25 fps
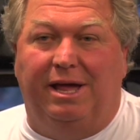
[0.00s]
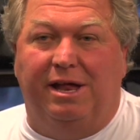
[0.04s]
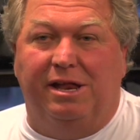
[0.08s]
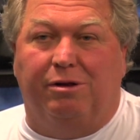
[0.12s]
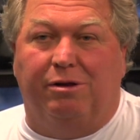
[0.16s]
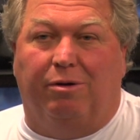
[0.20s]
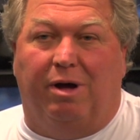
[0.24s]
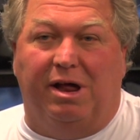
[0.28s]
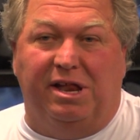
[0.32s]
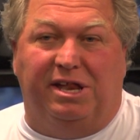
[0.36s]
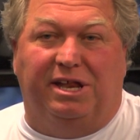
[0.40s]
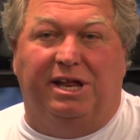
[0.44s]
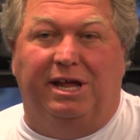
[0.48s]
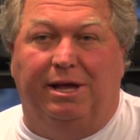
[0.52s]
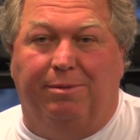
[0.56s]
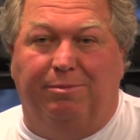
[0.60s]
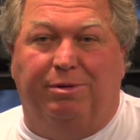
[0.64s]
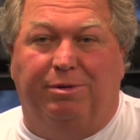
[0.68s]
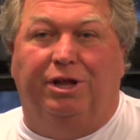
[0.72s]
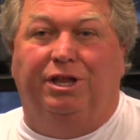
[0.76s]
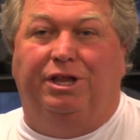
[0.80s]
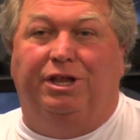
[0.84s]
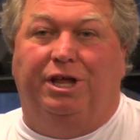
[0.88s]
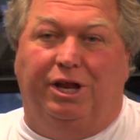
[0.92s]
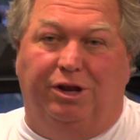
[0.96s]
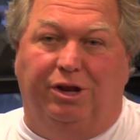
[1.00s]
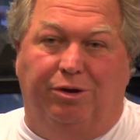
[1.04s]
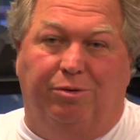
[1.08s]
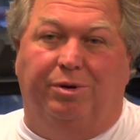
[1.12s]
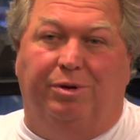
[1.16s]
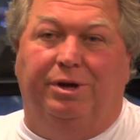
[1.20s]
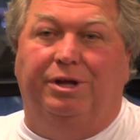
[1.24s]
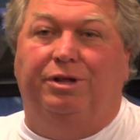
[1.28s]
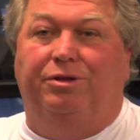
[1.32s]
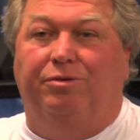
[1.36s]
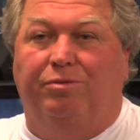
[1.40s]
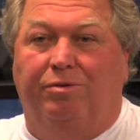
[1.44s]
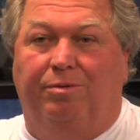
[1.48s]
So I see him
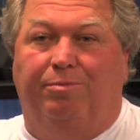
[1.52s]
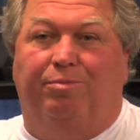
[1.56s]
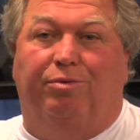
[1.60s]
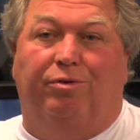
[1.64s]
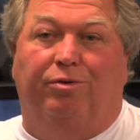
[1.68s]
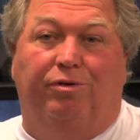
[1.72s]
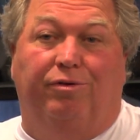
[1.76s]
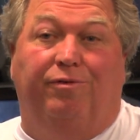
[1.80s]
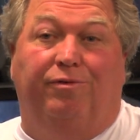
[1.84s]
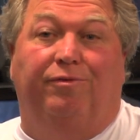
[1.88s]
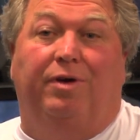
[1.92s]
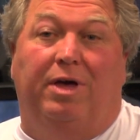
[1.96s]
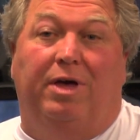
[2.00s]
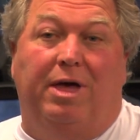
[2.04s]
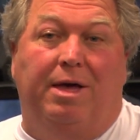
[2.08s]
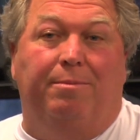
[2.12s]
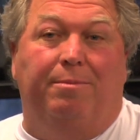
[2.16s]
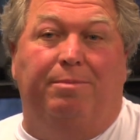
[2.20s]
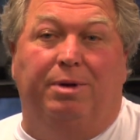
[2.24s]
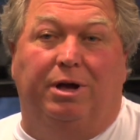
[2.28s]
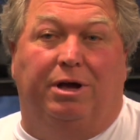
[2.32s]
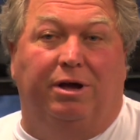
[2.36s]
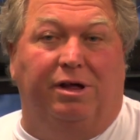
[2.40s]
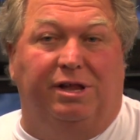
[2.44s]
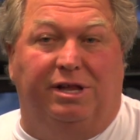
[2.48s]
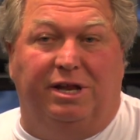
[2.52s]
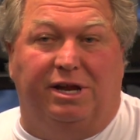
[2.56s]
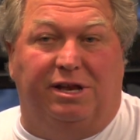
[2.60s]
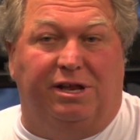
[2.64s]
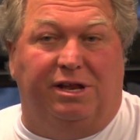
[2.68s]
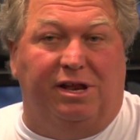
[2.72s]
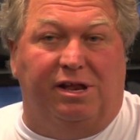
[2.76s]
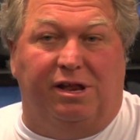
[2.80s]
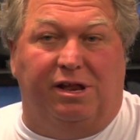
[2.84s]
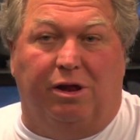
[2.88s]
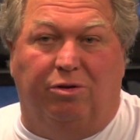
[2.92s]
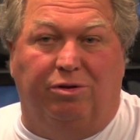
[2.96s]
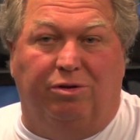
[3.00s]
continuing to improve because it's
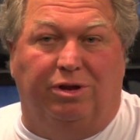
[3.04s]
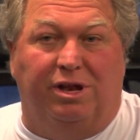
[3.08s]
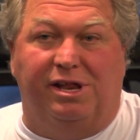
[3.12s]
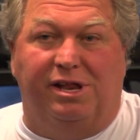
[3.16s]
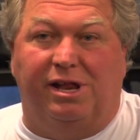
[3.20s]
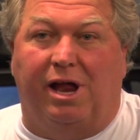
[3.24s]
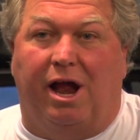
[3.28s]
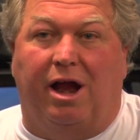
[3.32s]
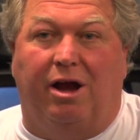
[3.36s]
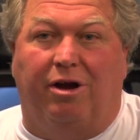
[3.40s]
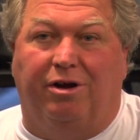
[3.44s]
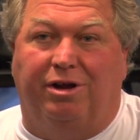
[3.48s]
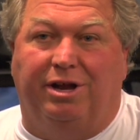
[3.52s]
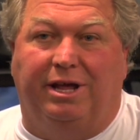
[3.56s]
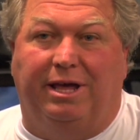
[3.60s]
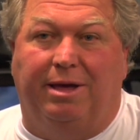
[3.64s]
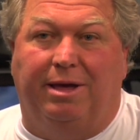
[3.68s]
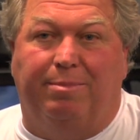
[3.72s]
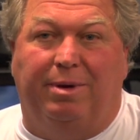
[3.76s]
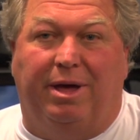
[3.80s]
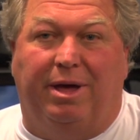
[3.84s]
his own desire to get